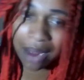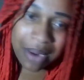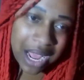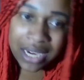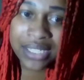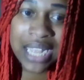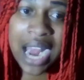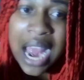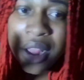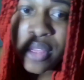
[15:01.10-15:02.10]
not understanding.
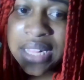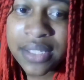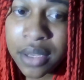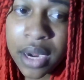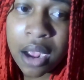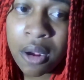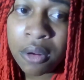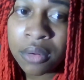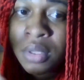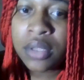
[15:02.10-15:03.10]
I know that's, you
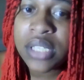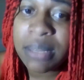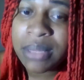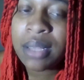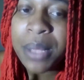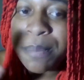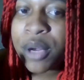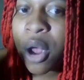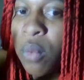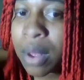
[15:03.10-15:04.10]
know, something that people
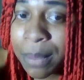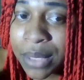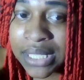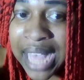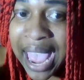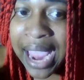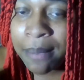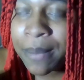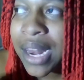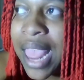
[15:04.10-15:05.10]
don't want people to say,
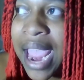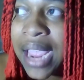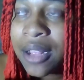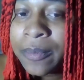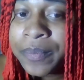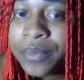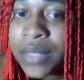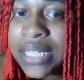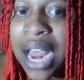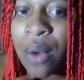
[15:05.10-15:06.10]
but like,
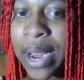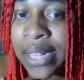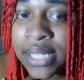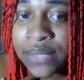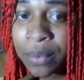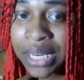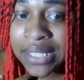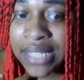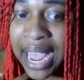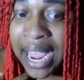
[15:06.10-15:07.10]
it's not racist for me to
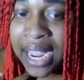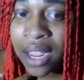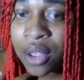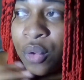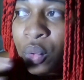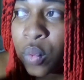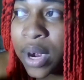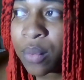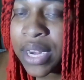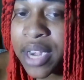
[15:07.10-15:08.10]
say where
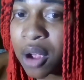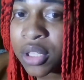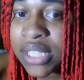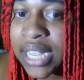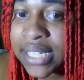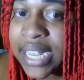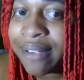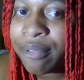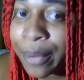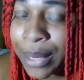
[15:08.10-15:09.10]
we know it to
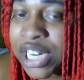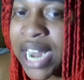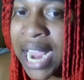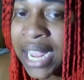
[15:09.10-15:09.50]
have originated.